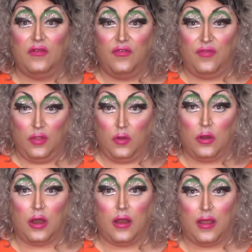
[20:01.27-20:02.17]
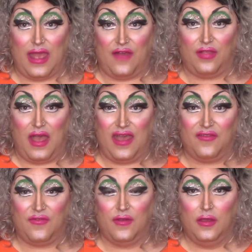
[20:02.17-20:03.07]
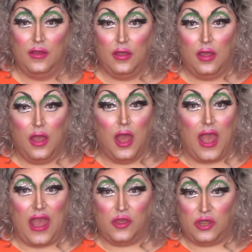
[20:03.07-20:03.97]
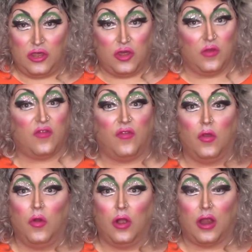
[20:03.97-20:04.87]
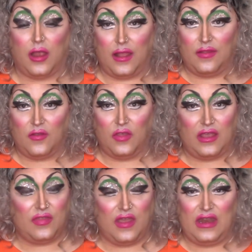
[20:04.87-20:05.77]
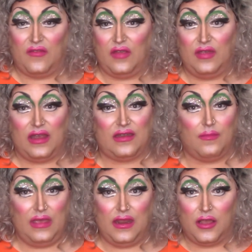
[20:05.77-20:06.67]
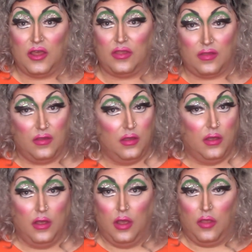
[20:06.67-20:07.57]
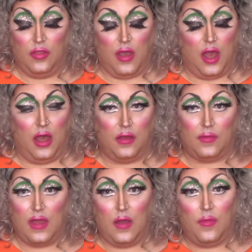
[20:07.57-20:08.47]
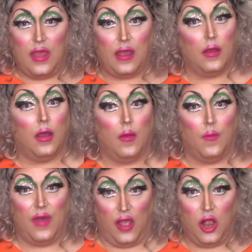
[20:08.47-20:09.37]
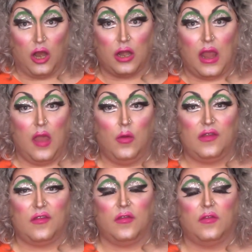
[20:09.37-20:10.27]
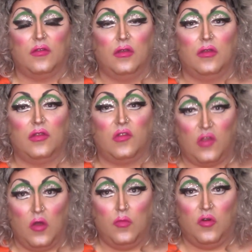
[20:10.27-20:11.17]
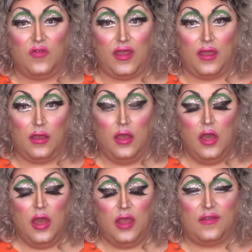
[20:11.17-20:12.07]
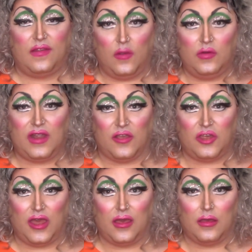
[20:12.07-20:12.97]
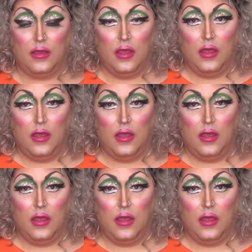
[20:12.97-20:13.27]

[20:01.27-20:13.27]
Floor have life. And she chose Floor, and so like they never even get to meet because, like my heart. It was so moving and so touching,